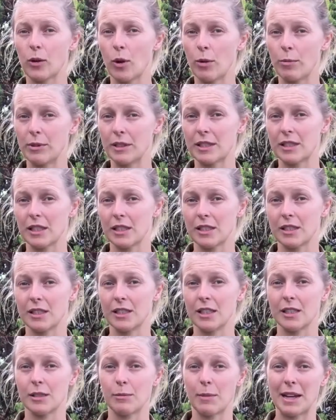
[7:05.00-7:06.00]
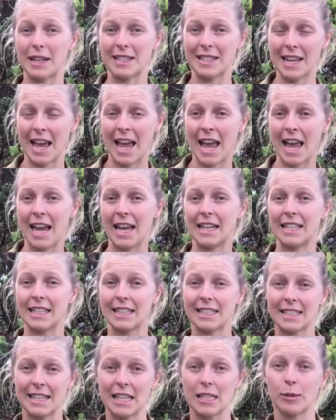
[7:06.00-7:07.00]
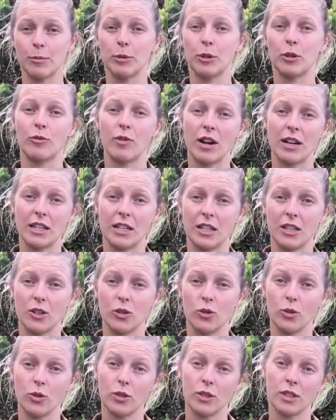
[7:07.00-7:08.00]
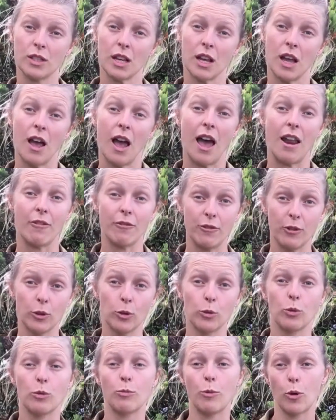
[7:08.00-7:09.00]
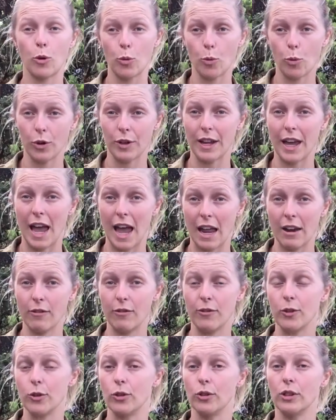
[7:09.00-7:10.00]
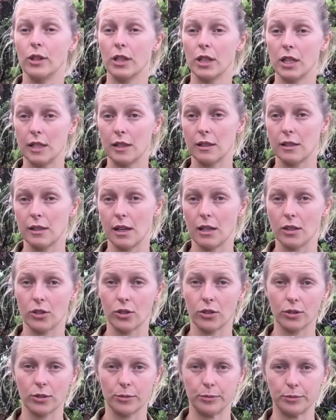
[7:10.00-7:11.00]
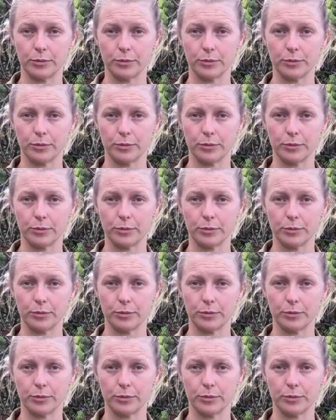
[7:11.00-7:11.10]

equipment such as this maintained, accessible and ready to use and filled with both water and fuel is essential.